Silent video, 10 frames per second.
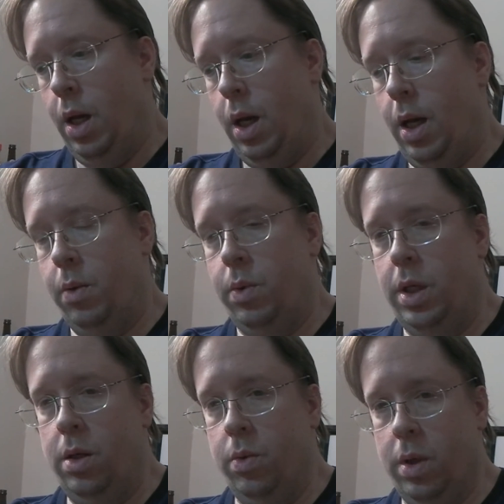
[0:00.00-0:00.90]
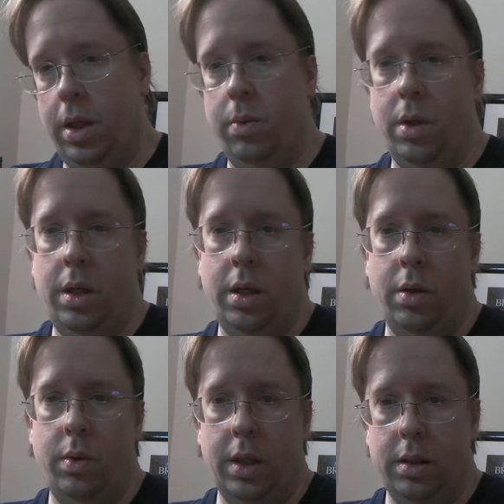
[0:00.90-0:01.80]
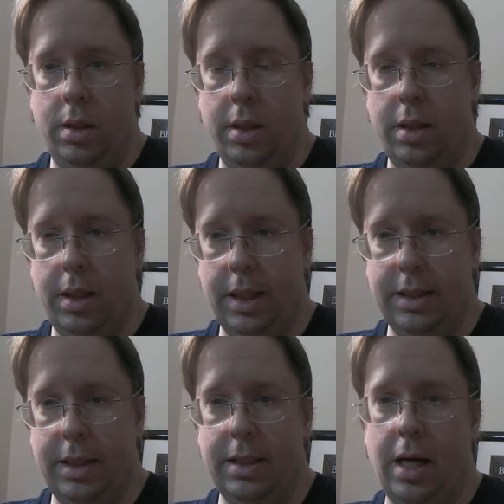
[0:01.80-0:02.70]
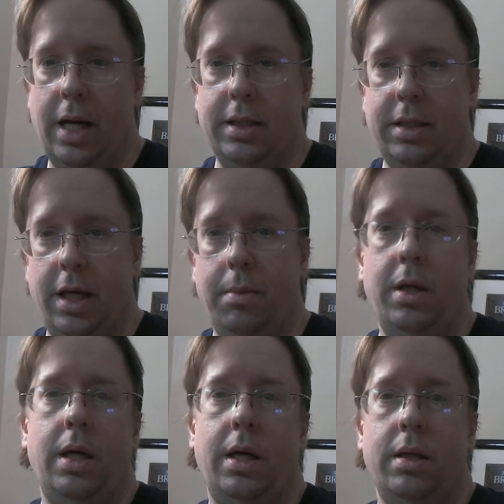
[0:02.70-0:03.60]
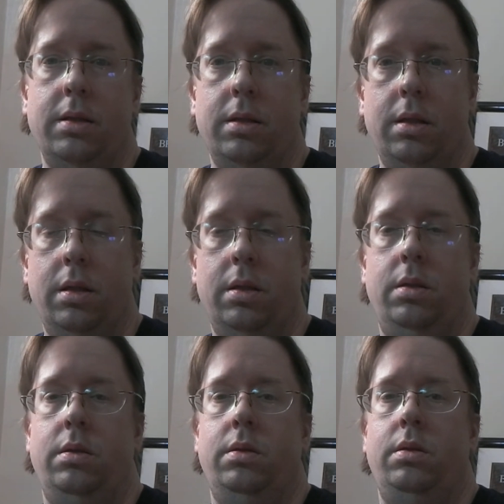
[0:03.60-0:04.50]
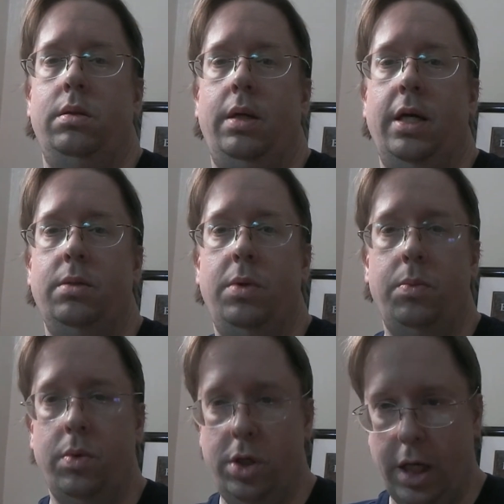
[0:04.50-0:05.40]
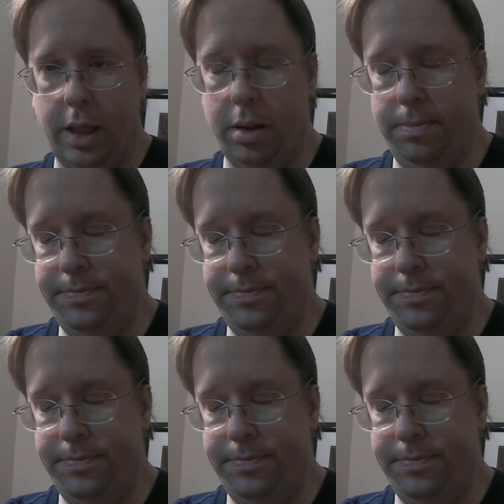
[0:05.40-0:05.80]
And what you really want to know is it as hot and steamy as has been projected?